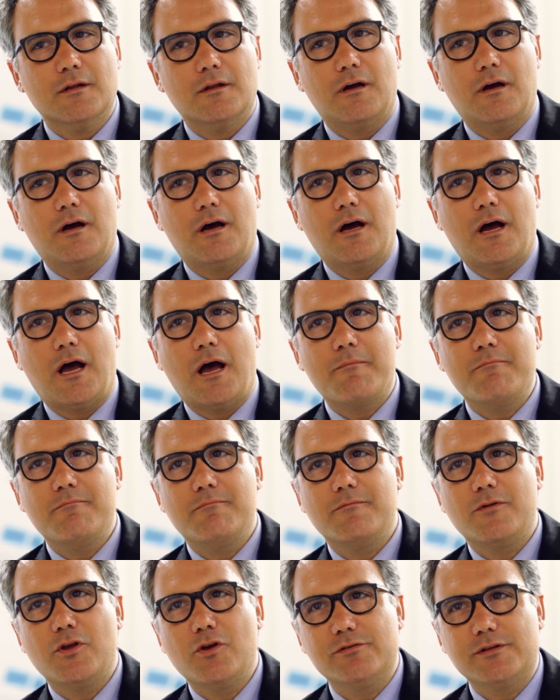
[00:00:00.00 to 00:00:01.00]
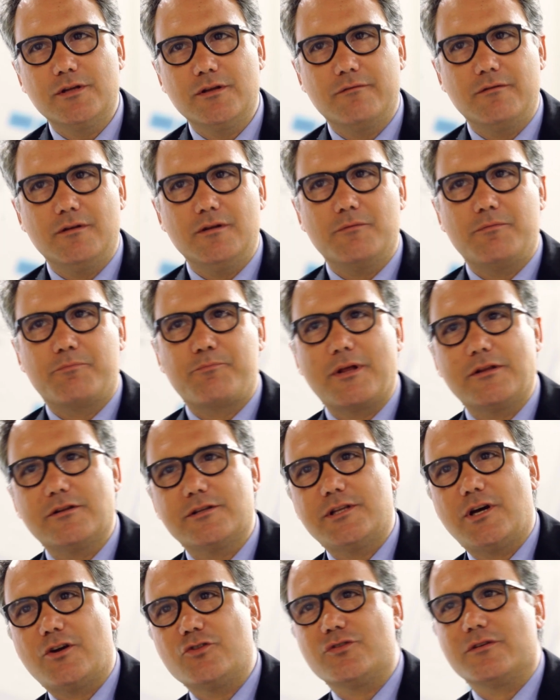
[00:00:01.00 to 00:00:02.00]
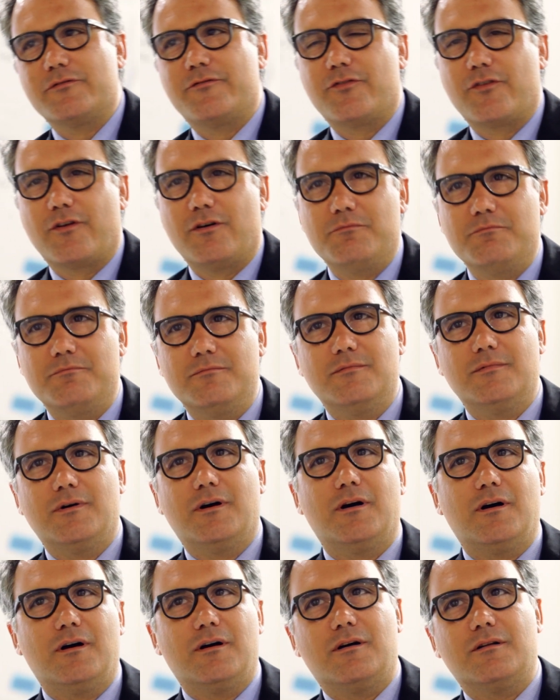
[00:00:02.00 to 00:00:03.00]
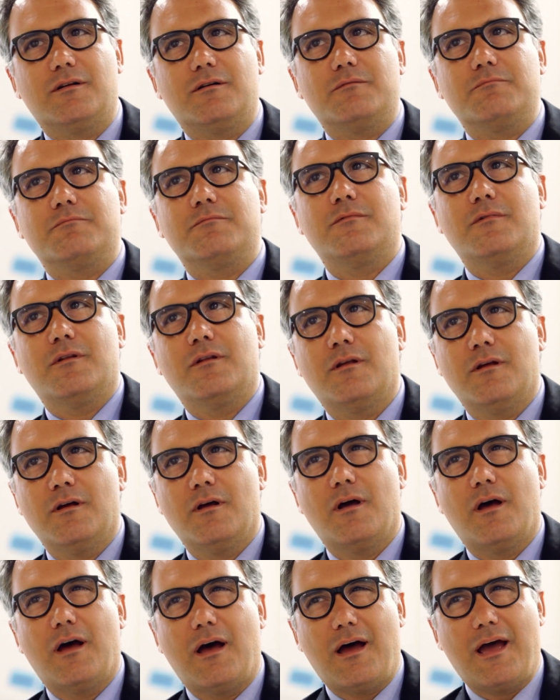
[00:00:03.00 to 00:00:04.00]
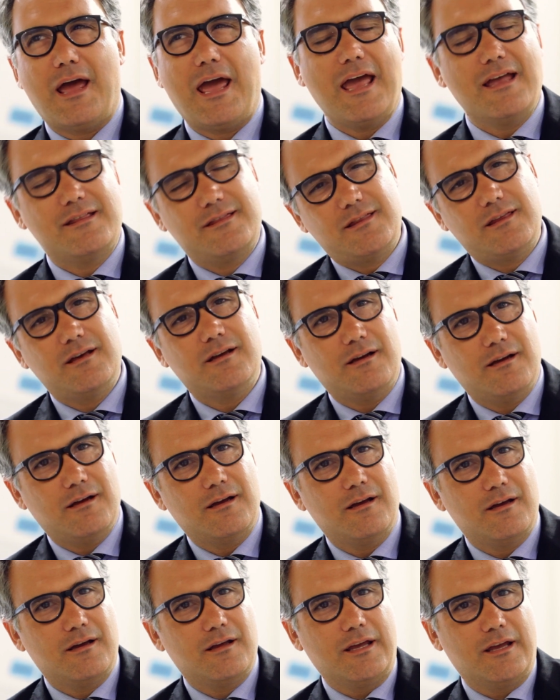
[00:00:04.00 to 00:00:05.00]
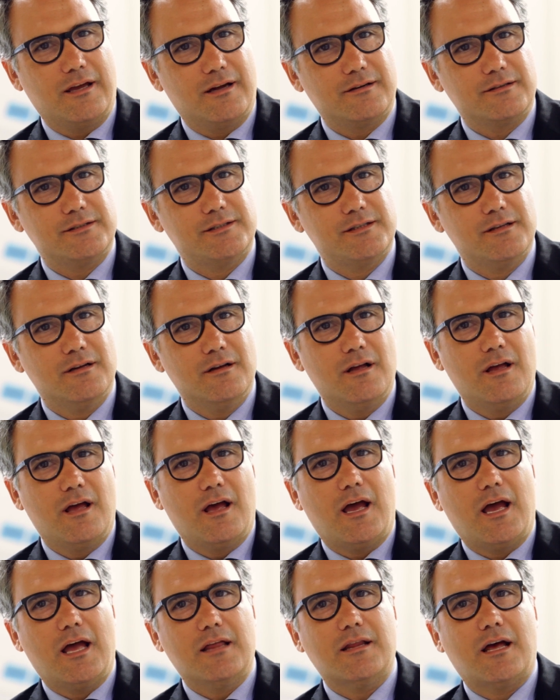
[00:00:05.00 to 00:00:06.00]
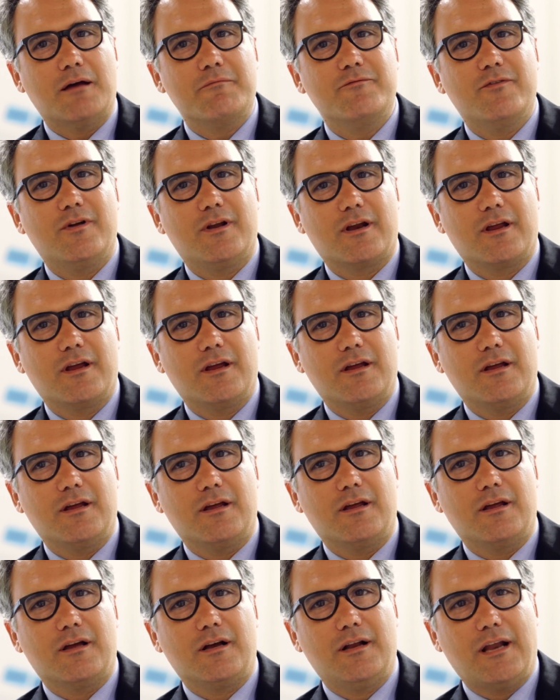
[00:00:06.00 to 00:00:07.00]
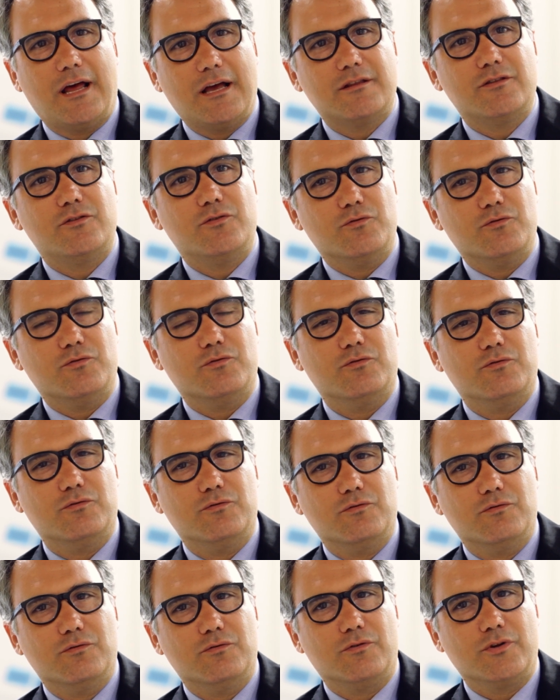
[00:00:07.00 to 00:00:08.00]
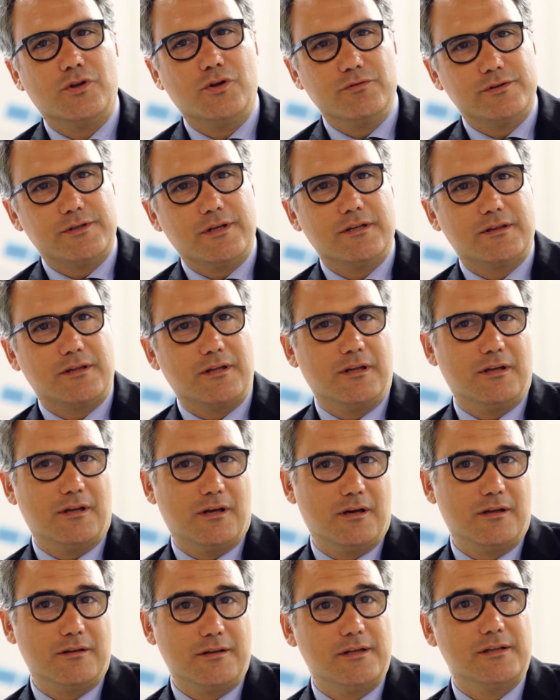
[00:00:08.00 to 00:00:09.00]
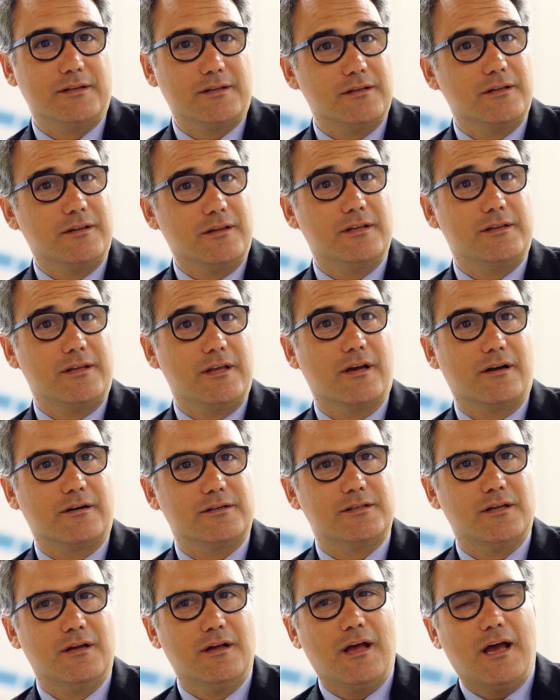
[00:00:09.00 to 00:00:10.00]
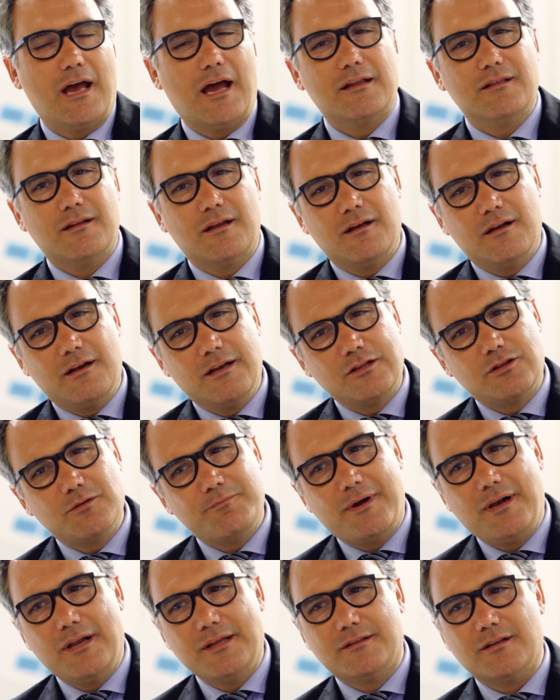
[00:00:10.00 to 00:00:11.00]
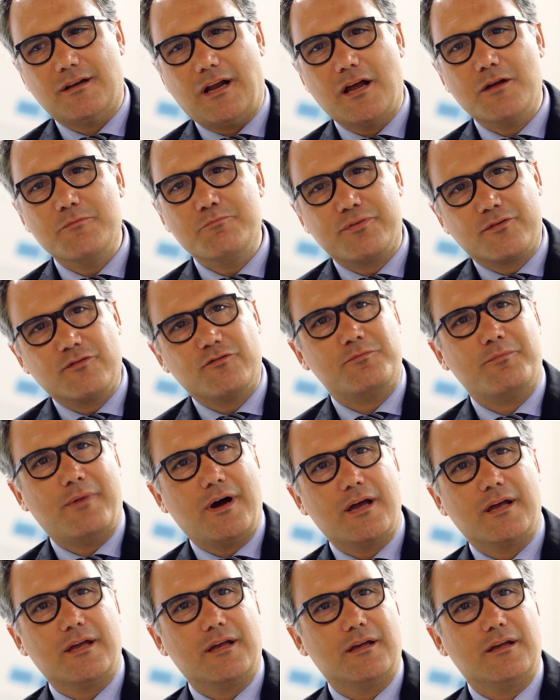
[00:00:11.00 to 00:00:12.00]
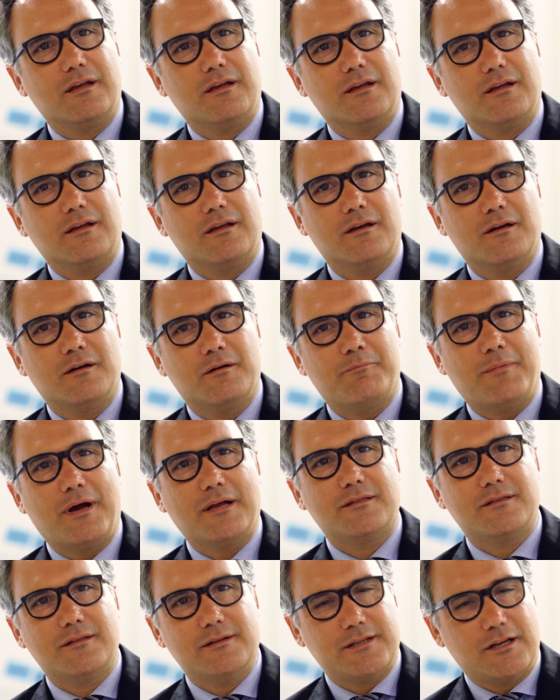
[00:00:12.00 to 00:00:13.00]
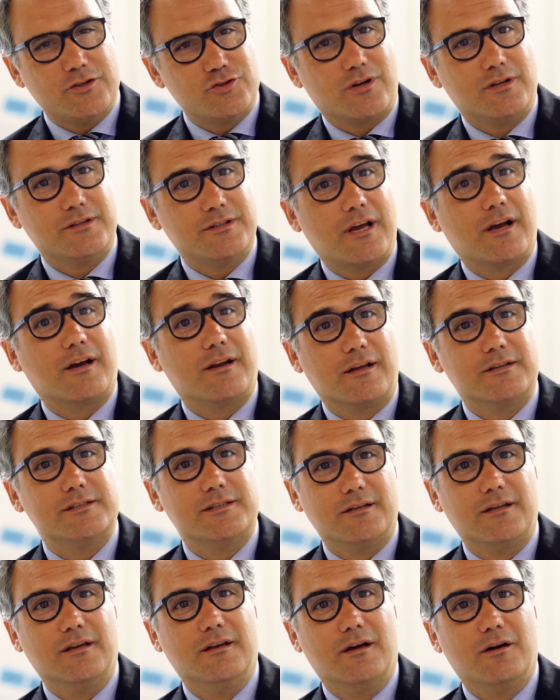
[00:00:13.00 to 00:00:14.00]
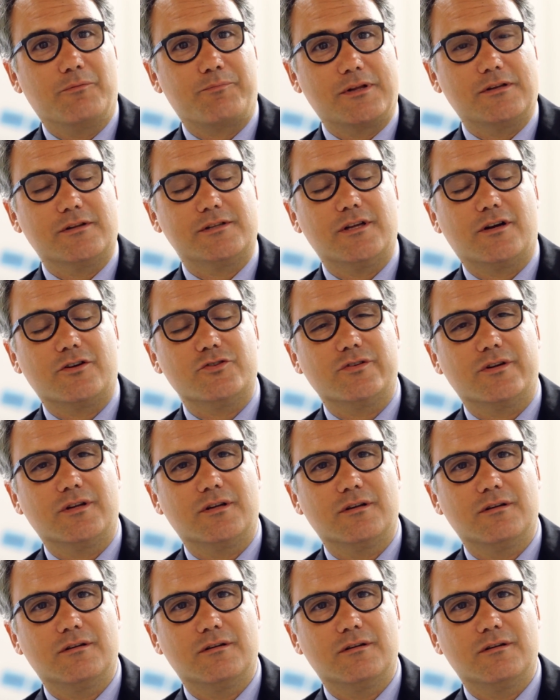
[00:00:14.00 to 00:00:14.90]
I'm using PIEZOSURGERY from 8 years, and I'm very glad to use it in these years. And little by little, I improve my surgical techniques in PIEZOSURGERY.